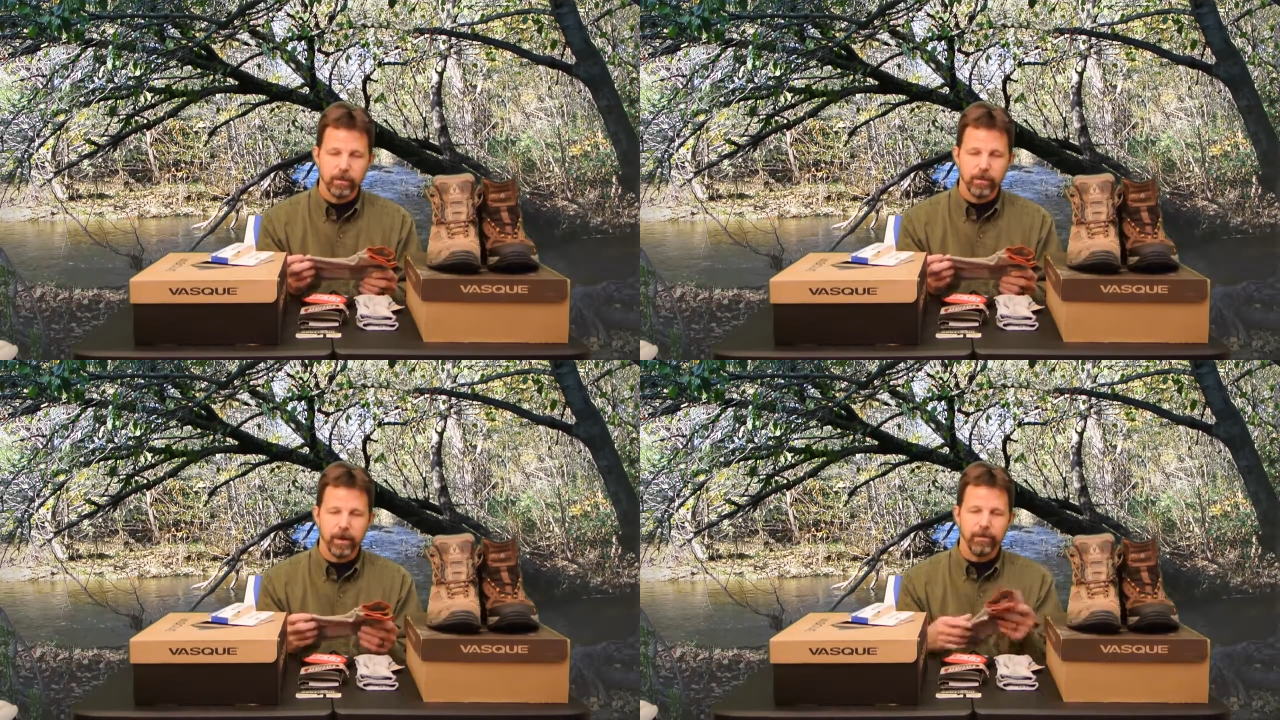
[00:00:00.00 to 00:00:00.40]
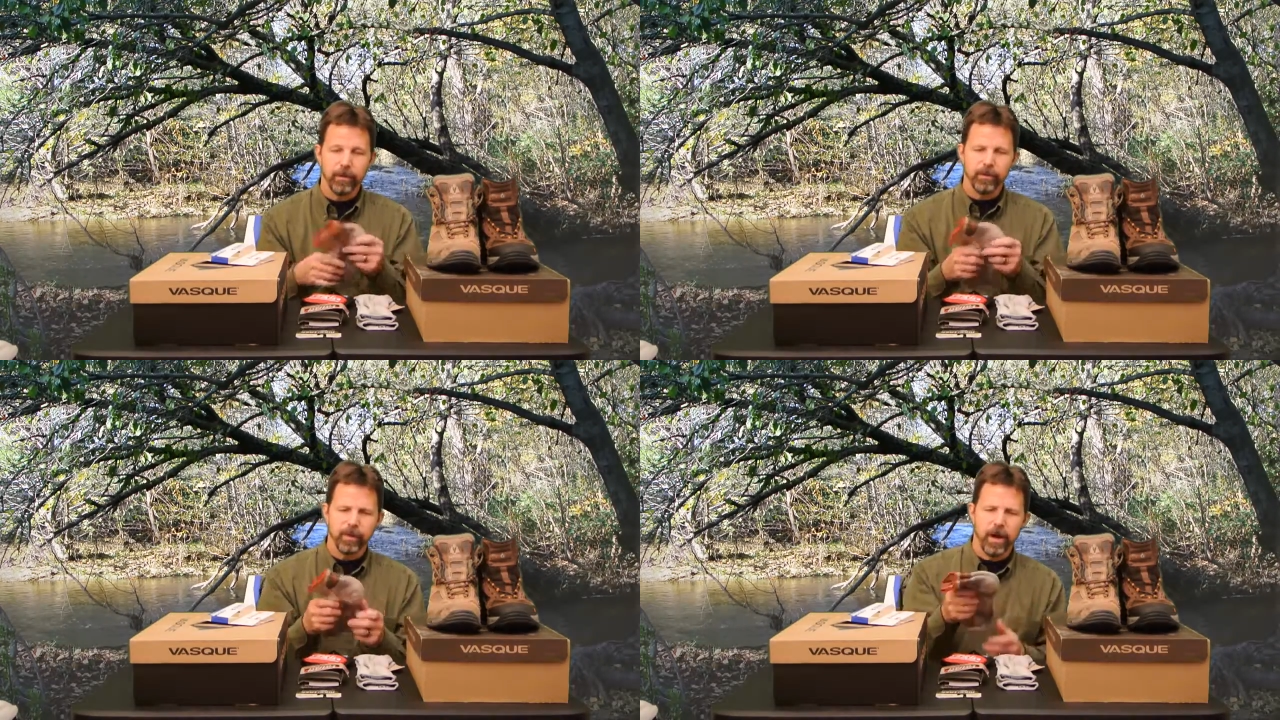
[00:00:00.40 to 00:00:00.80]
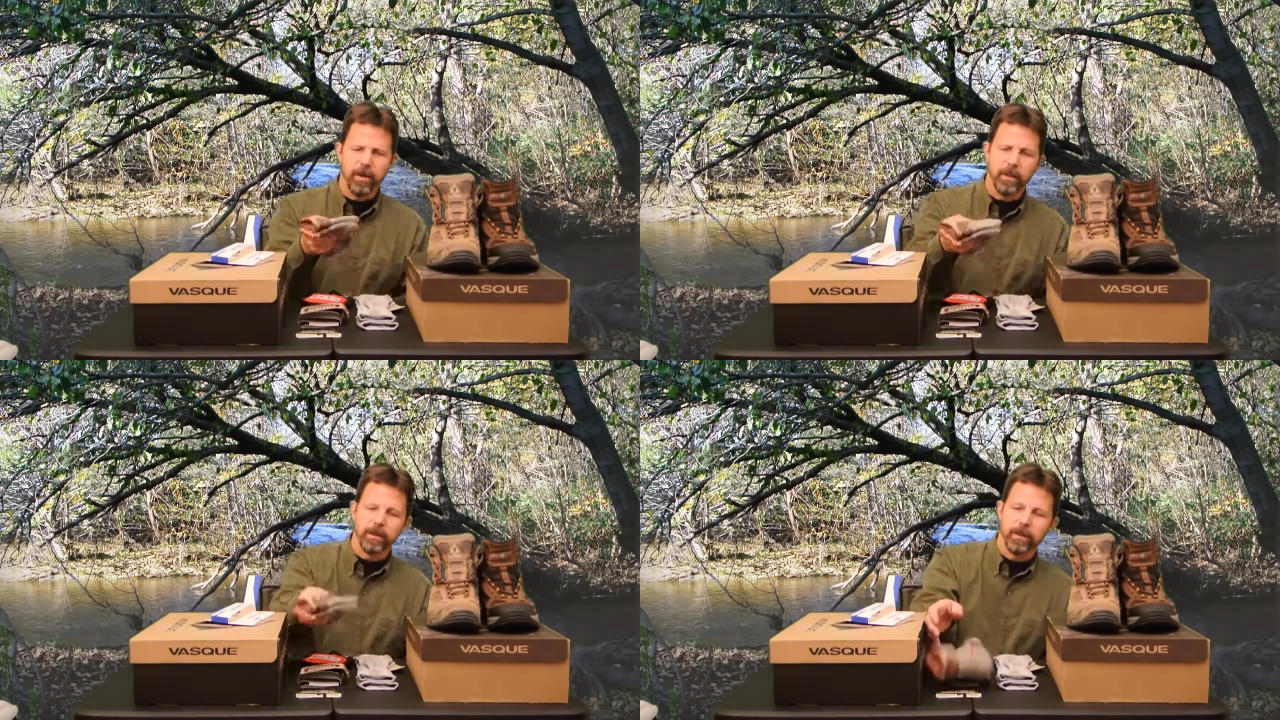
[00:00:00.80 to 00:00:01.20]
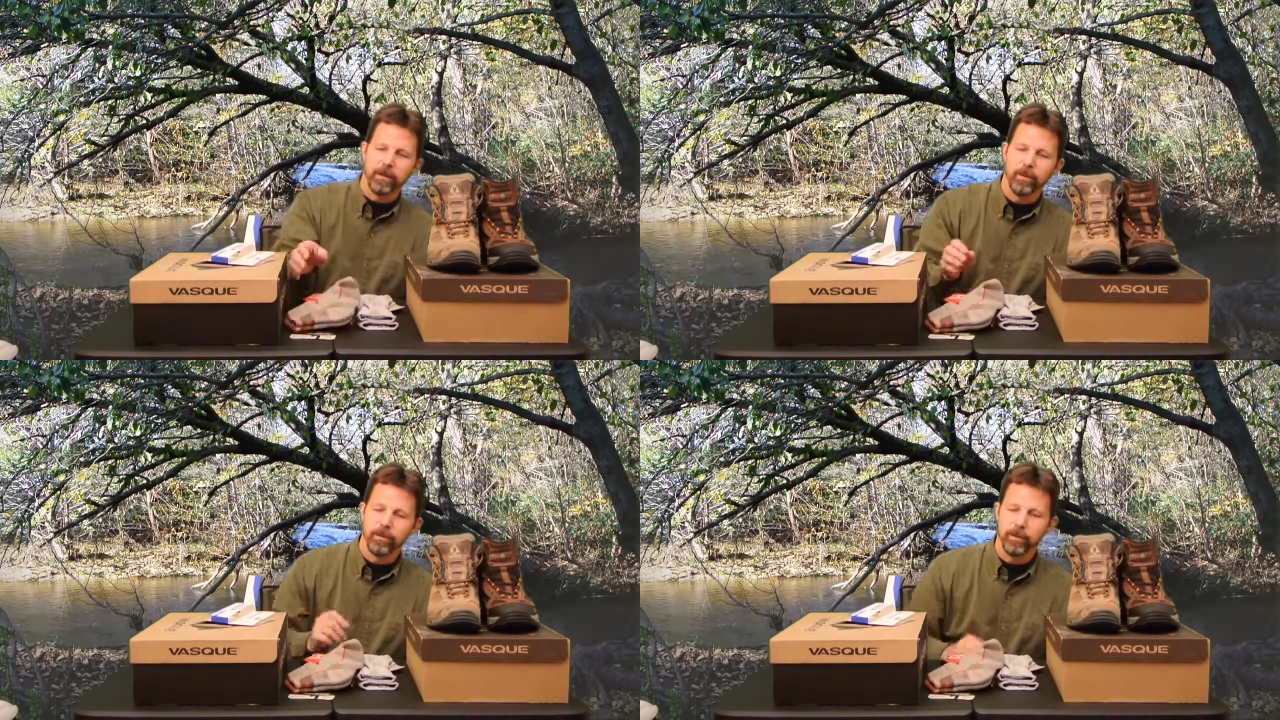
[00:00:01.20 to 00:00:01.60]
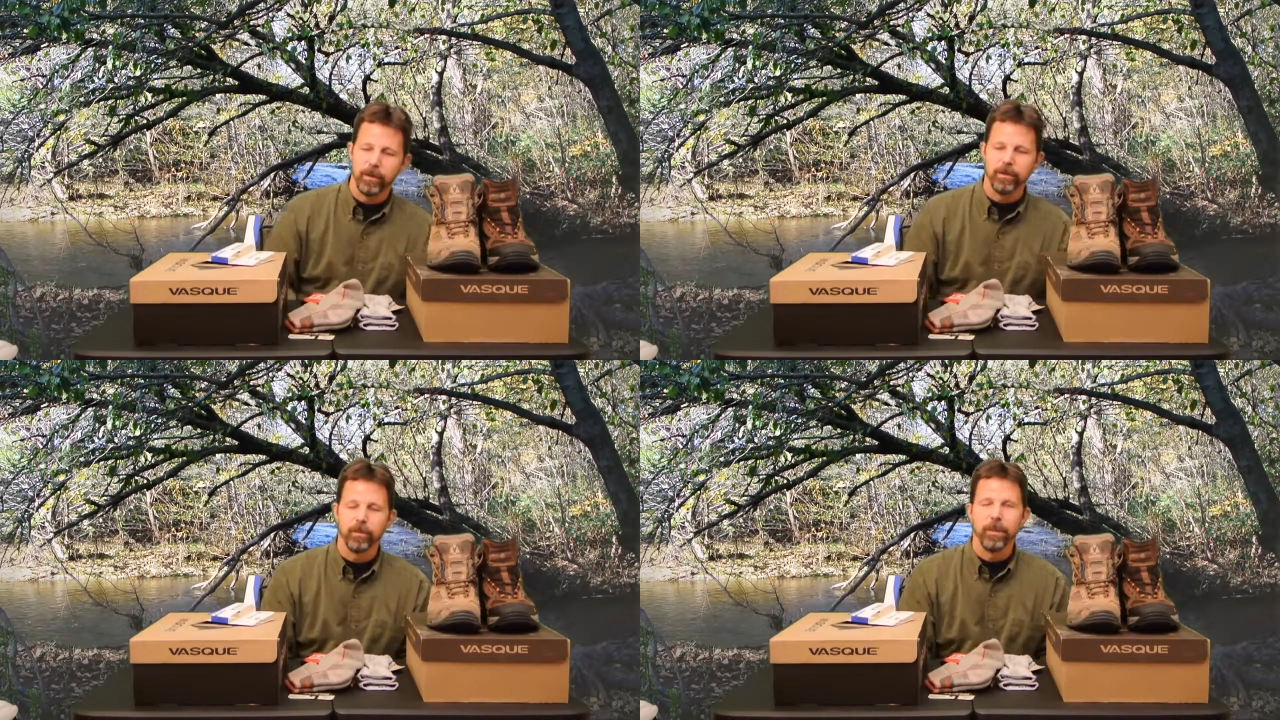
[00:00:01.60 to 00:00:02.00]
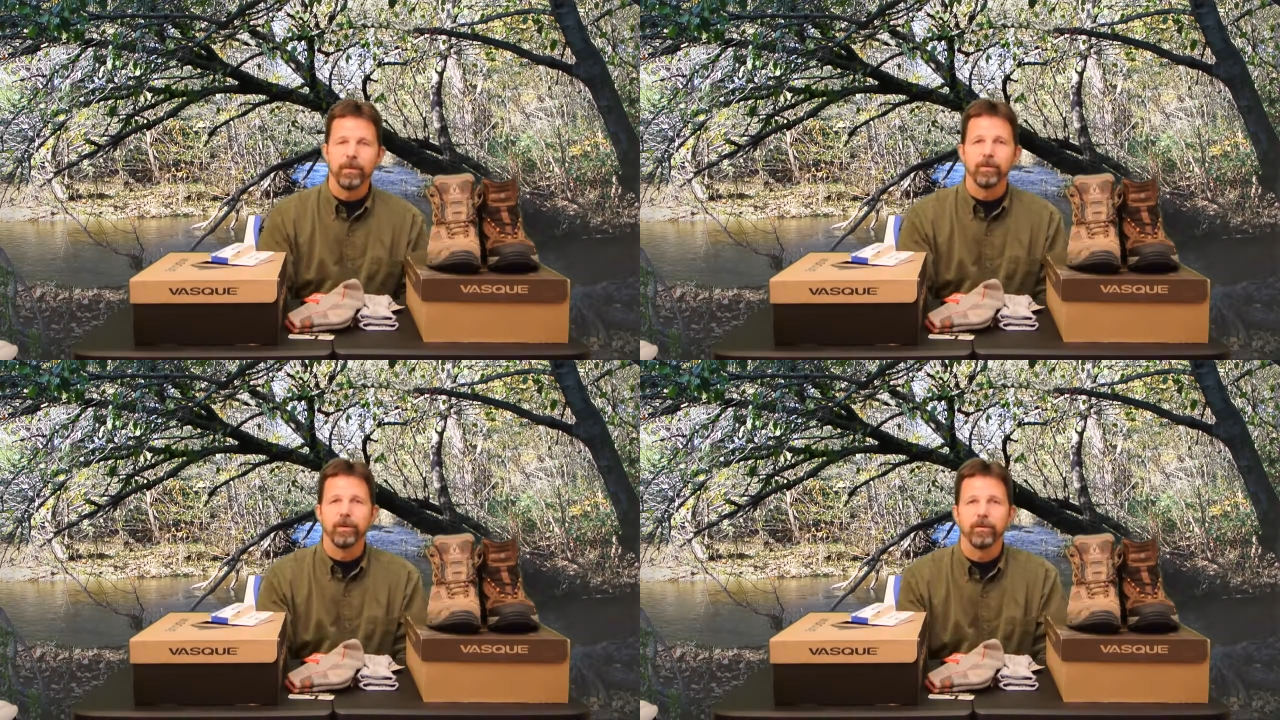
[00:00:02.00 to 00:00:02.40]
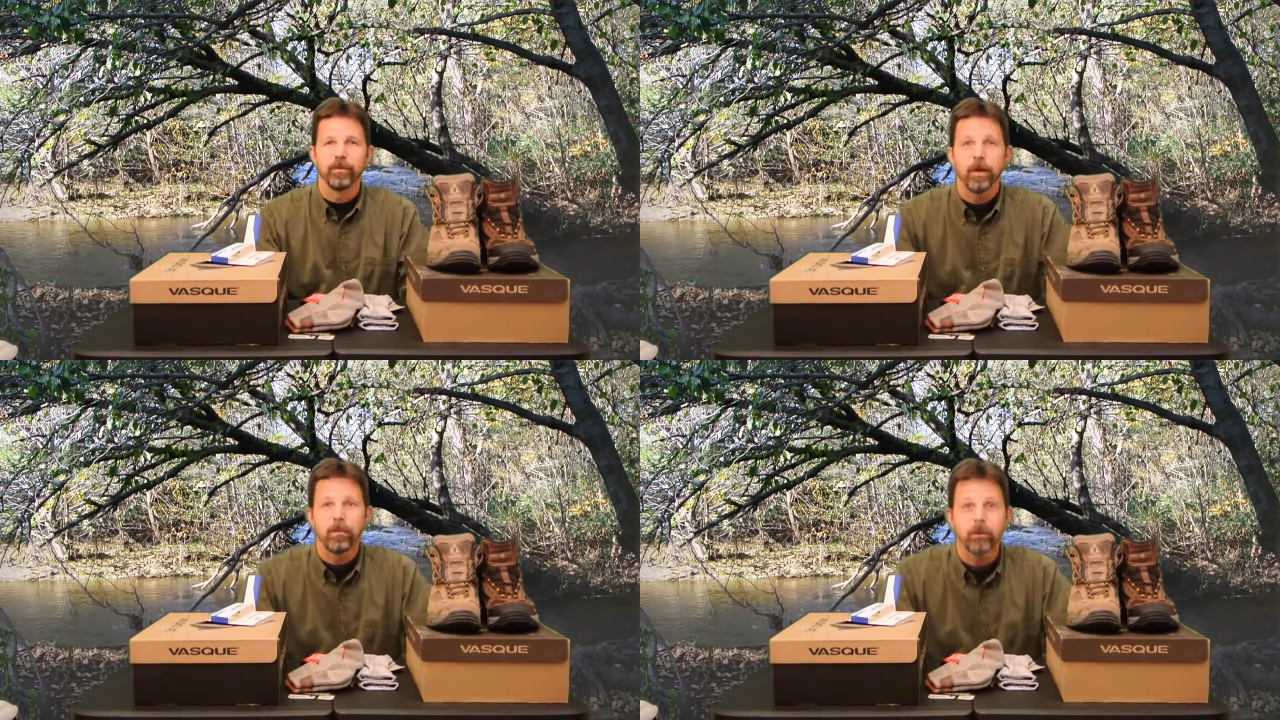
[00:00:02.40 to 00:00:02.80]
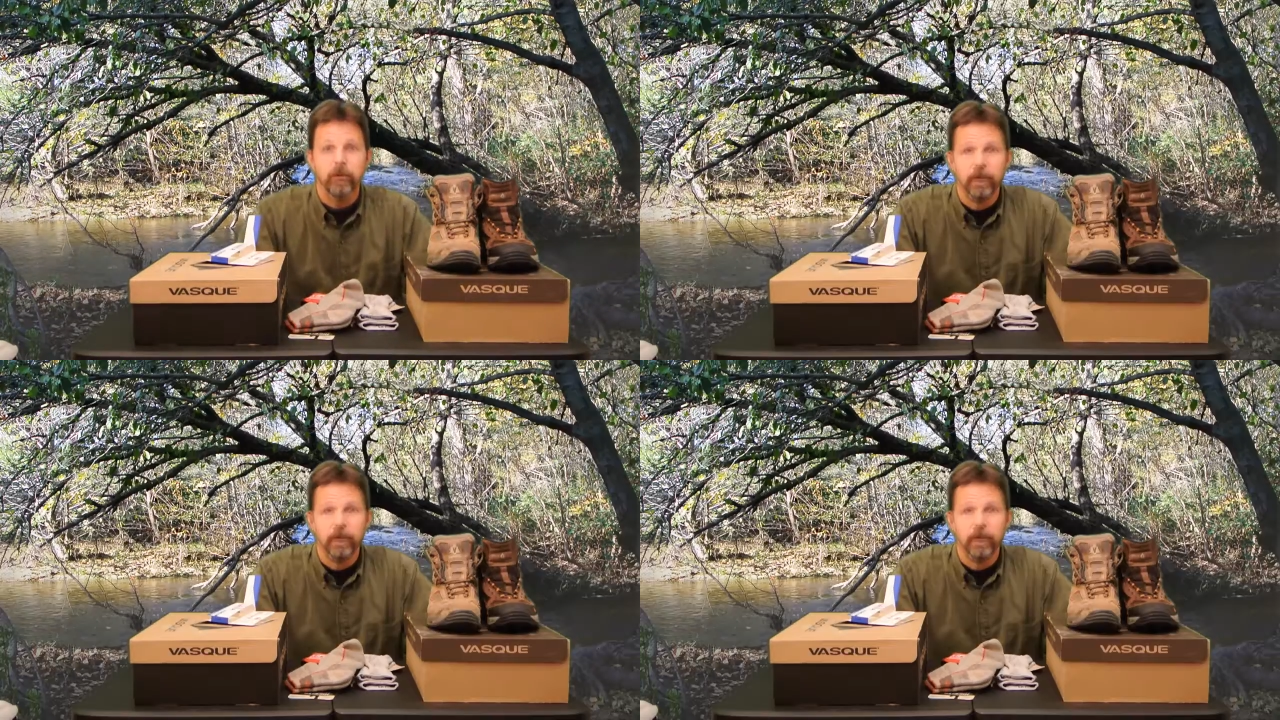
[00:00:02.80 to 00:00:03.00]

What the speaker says: When I first got them, I thought they were silly for mentioning summer,